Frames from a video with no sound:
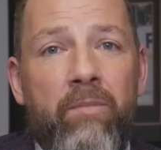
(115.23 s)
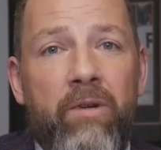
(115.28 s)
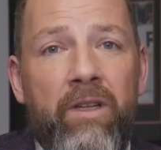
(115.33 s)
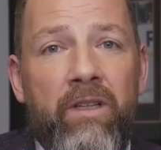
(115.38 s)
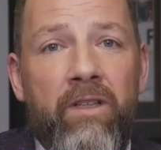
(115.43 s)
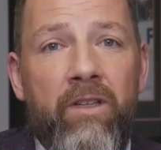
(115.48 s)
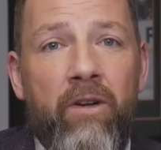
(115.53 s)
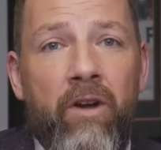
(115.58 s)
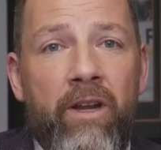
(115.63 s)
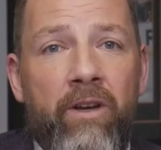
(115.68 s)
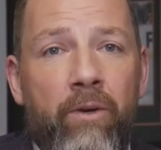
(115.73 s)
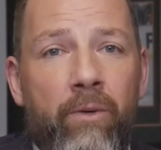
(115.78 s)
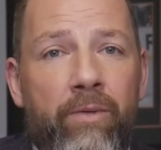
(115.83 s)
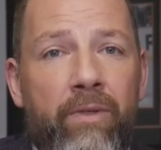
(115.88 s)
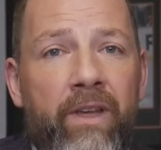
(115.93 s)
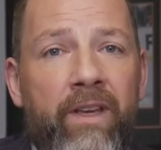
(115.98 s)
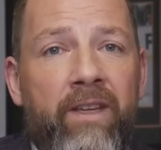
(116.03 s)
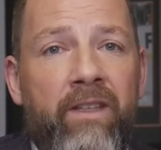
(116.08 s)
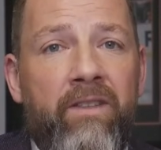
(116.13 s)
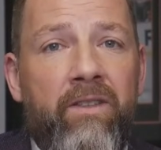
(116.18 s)
but I don't
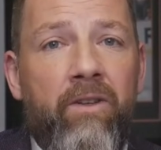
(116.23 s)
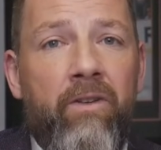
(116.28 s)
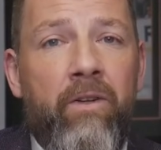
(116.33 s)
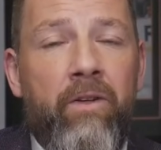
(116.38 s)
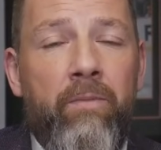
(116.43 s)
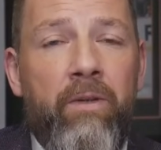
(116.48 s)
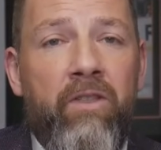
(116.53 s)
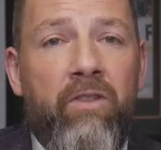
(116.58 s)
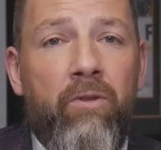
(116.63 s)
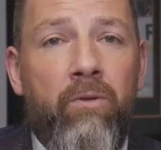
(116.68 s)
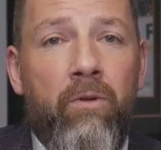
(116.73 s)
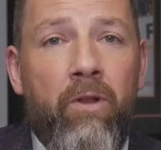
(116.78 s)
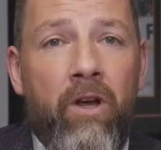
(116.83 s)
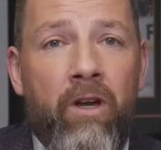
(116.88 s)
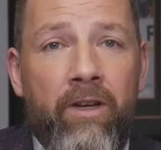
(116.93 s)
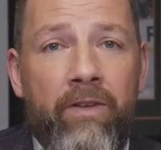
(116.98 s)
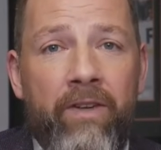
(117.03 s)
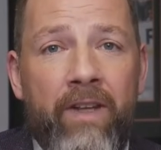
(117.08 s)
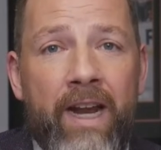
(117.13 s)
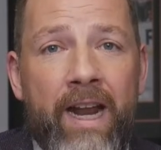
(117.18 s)
think it's going to be too
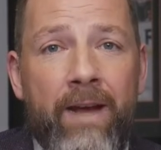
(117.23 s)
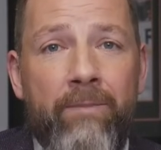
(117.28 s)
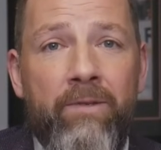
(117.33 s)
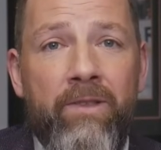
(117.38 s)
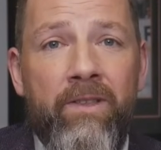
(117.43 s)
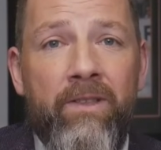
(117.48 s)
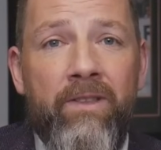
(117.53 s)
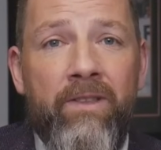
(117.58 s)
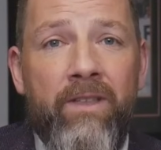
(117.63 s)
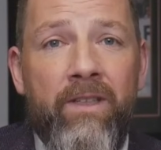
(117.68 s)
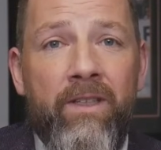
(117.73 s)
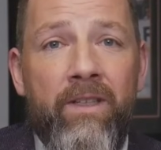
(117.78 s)
long of an absence.